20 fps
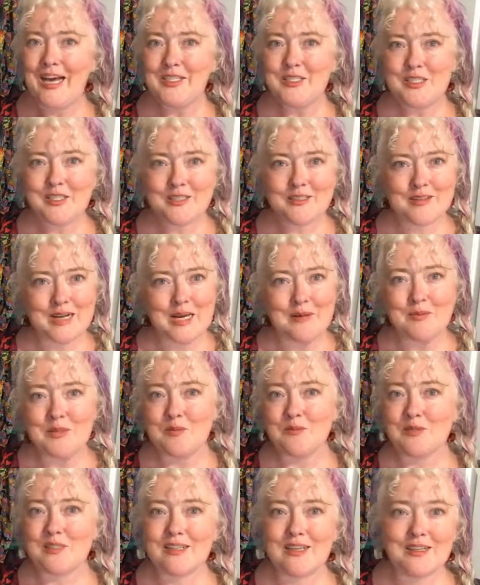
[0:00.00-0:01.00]
I just grab
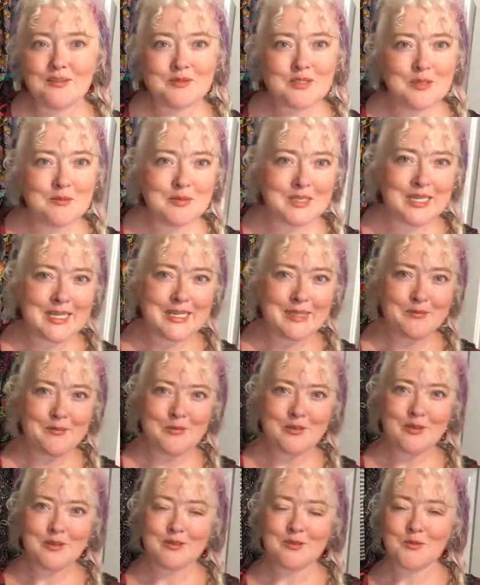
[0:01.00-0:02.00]
some stuff
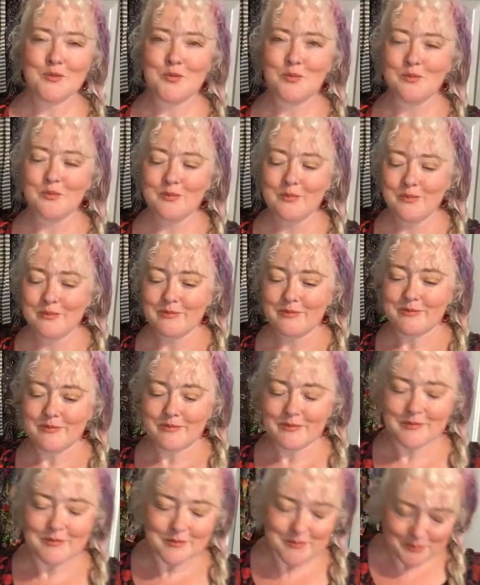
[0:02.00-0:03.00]
sometimes
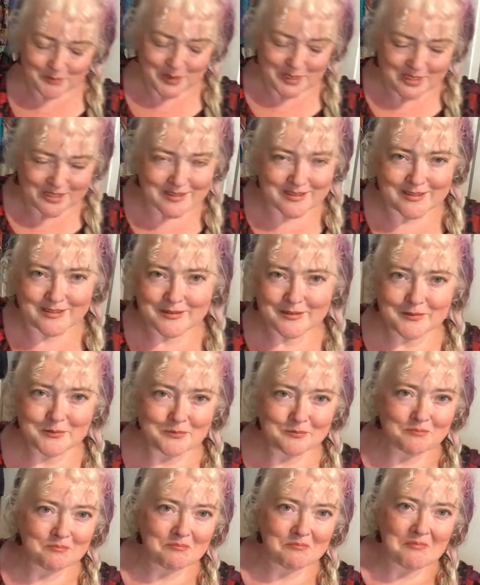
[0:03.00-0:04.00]
because
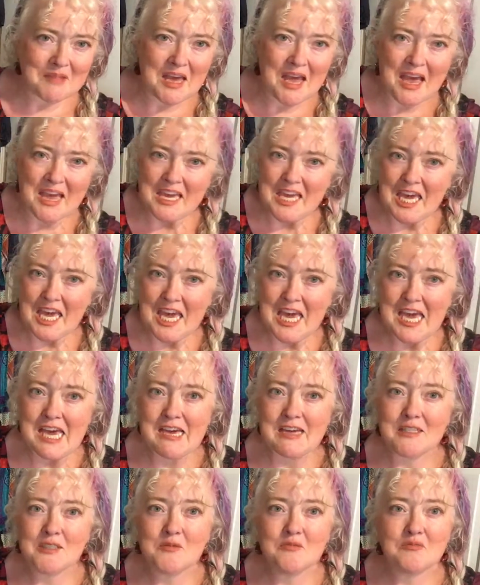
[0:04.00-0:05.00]
I
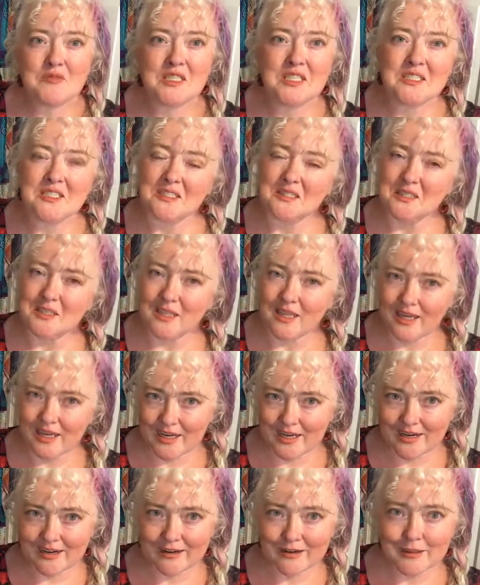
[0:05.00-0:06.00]
can, because it's
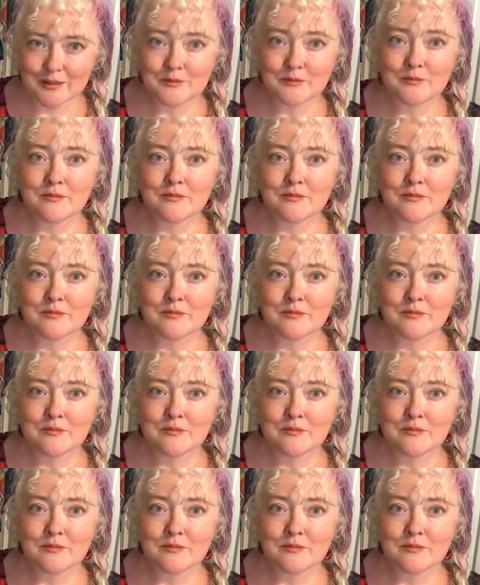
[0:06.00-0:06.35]
there.